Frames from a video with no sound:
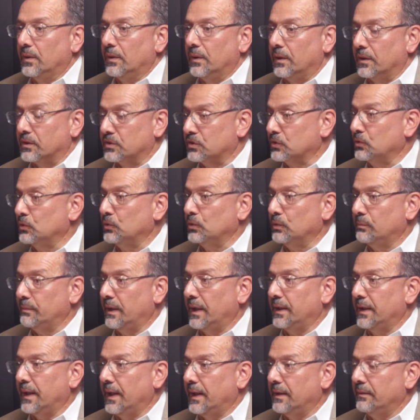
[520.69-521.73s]
school
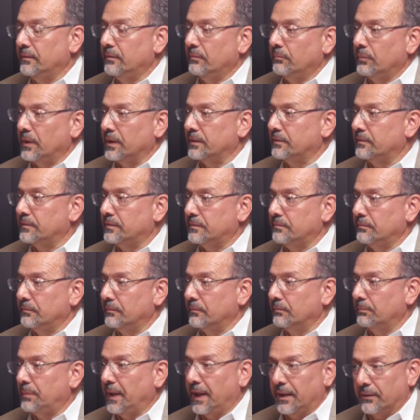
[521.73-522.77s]
may end, but
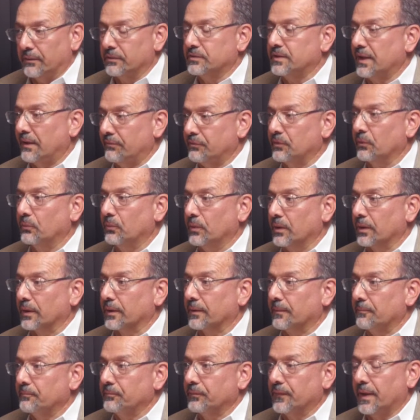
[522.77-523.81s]
parents have to work,
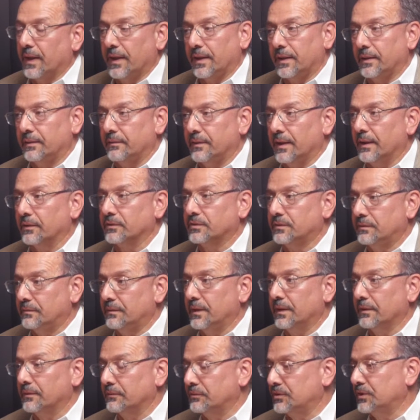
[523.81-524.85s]
and
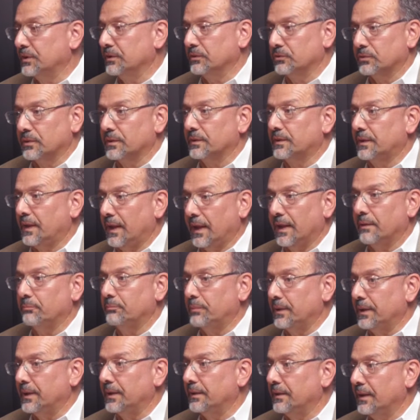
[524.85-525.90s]
their children can't
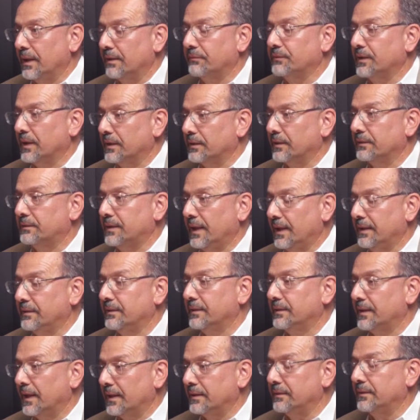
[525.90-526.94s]
be left
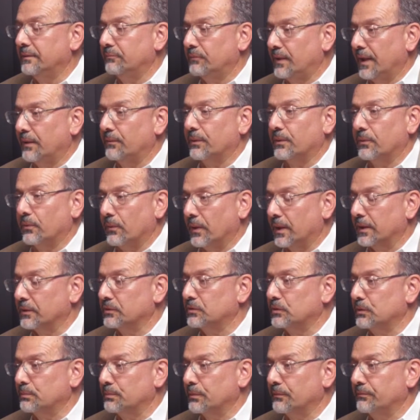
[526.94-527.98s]
unattended. They require
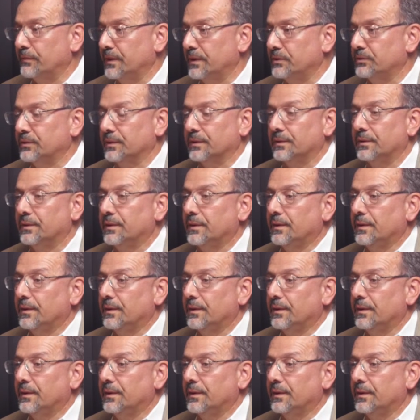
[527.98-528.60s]
supervision.